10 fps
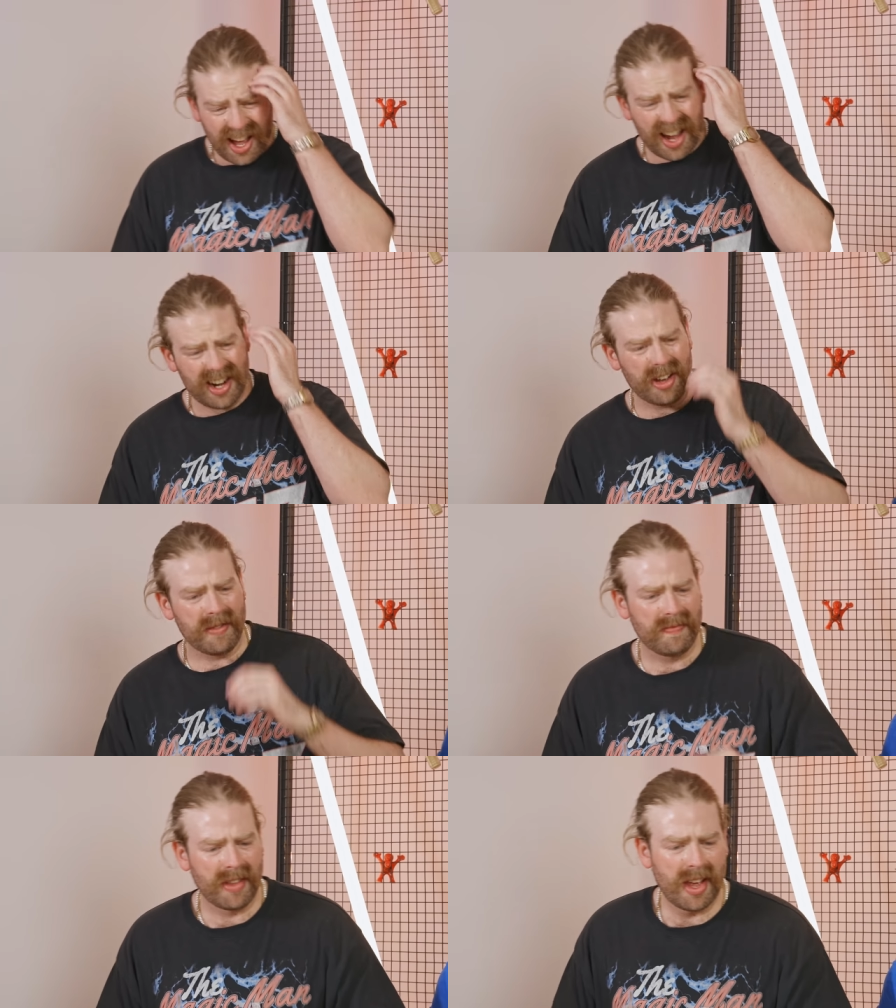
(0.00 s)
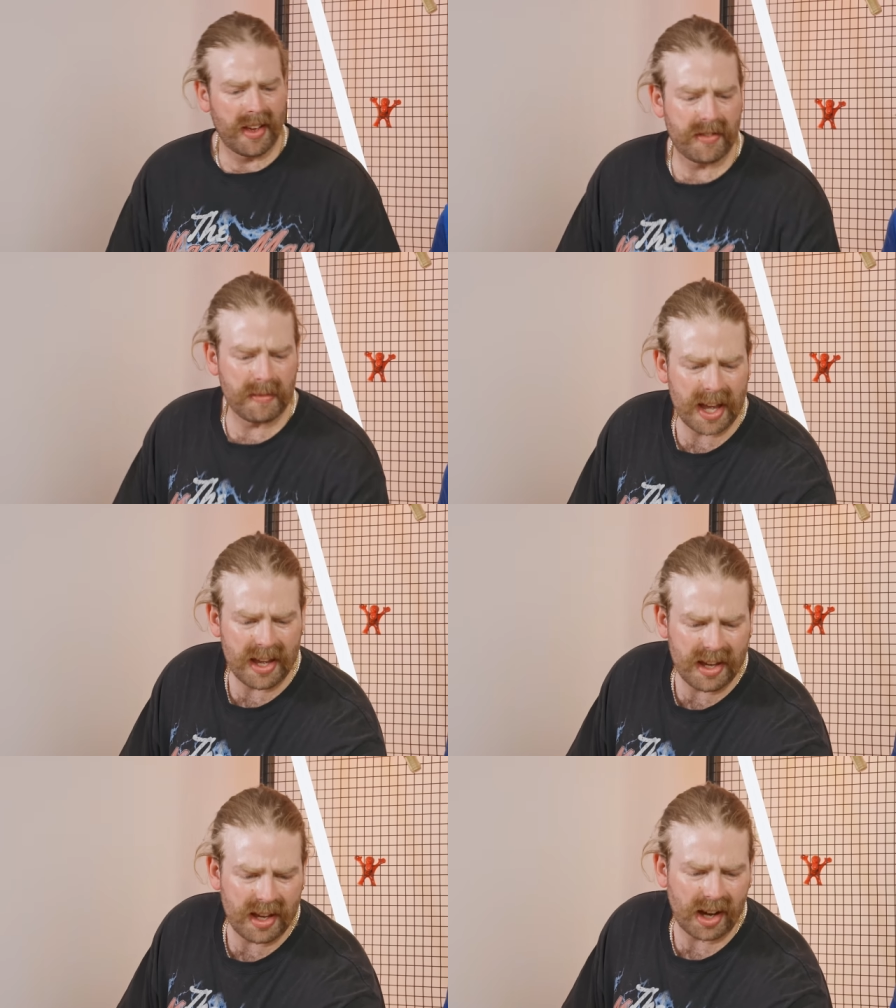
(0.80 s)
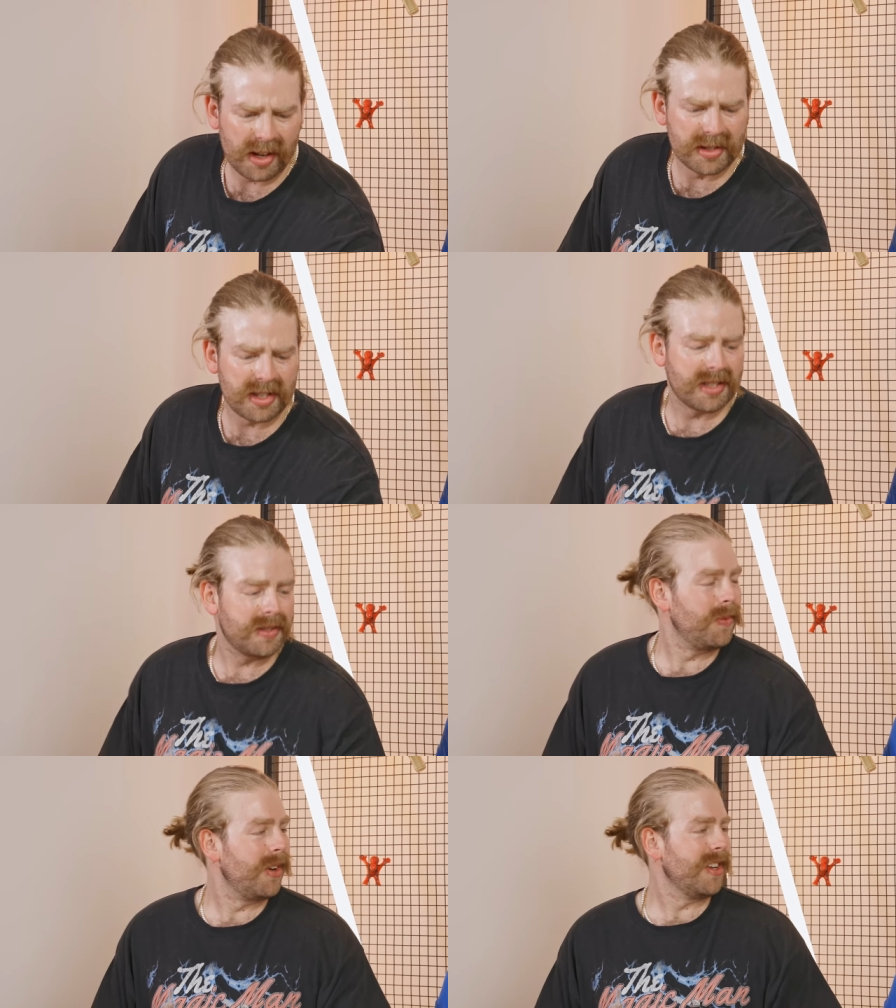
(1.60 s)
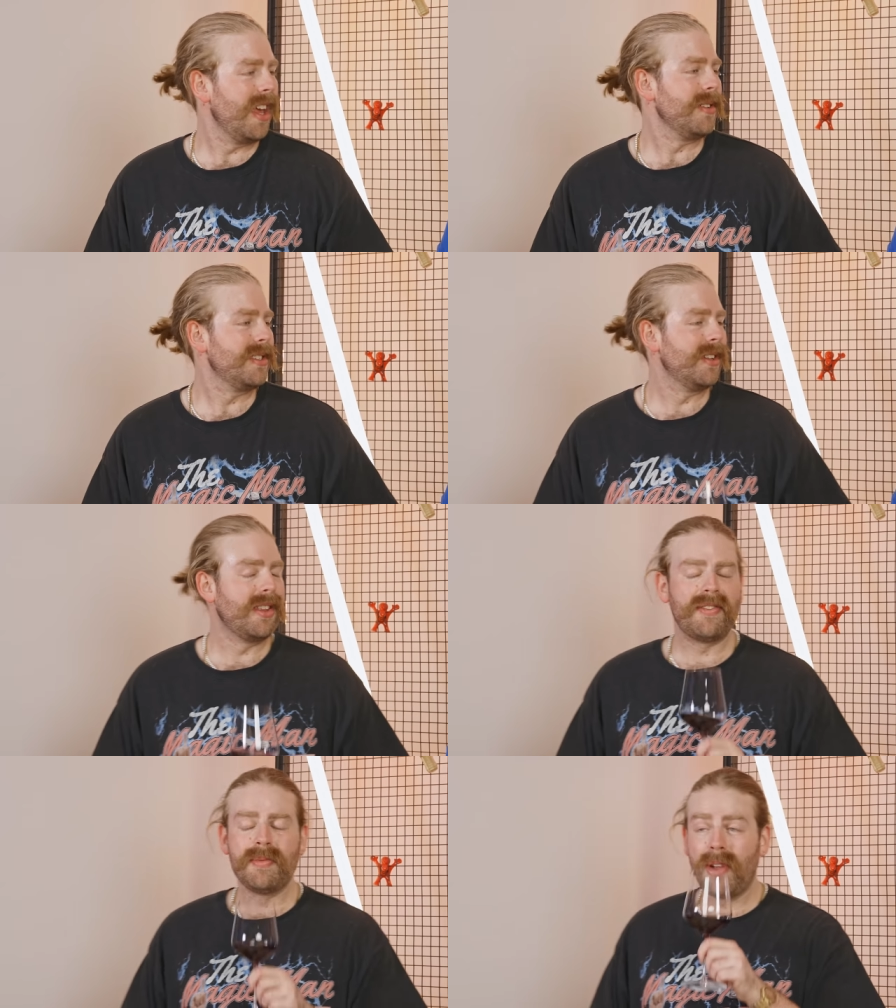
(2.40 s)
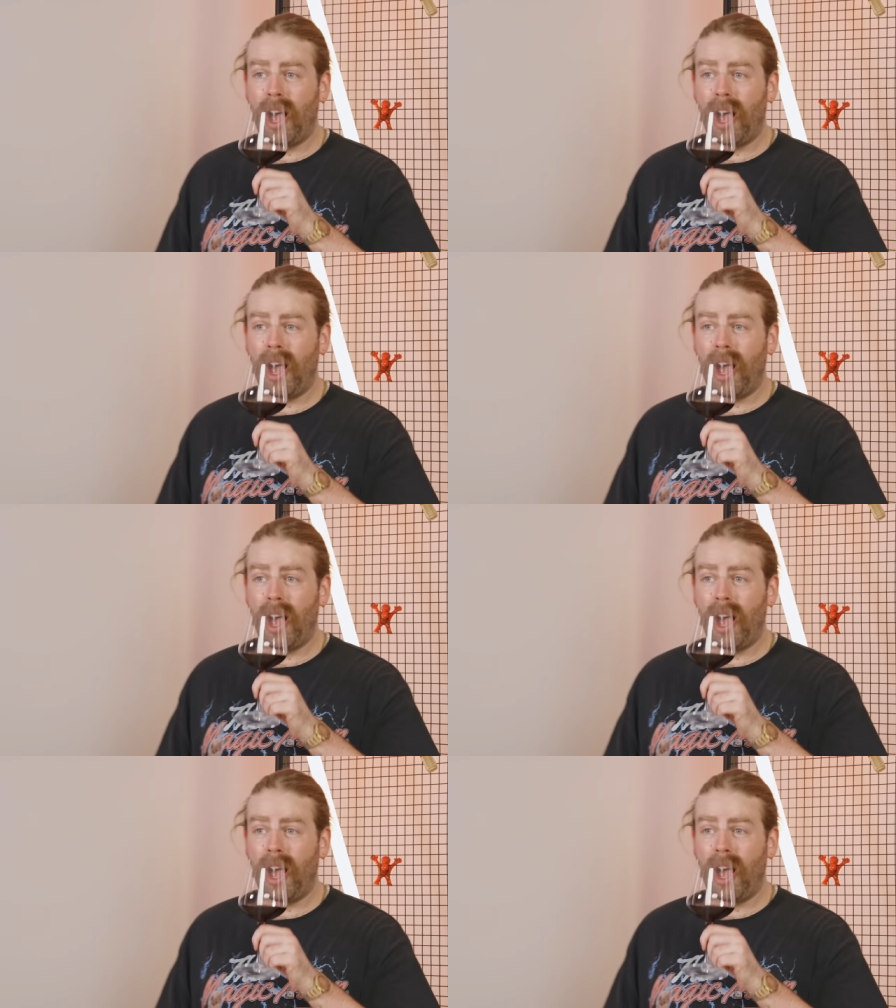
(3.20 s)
I don't know. For me, I was just stealing that from you.